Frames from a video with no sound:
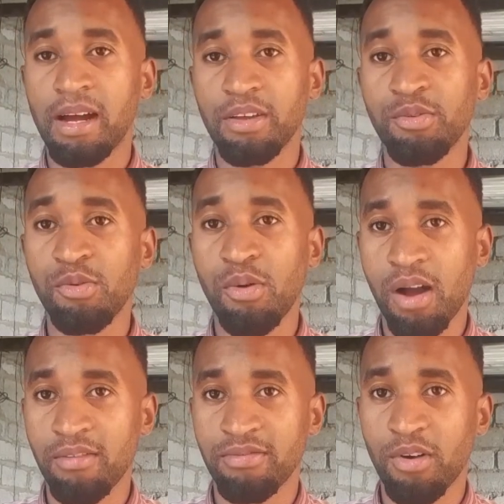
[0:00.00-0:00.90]
you will
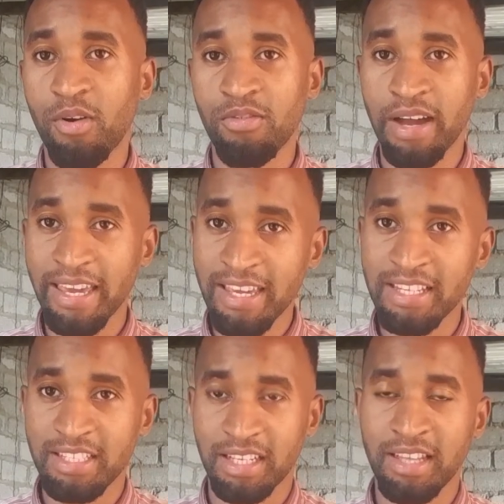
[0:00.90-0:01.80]
have
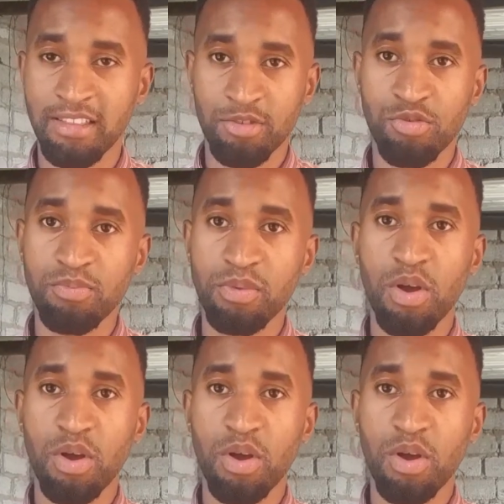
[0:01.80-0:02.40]
overheat in the room,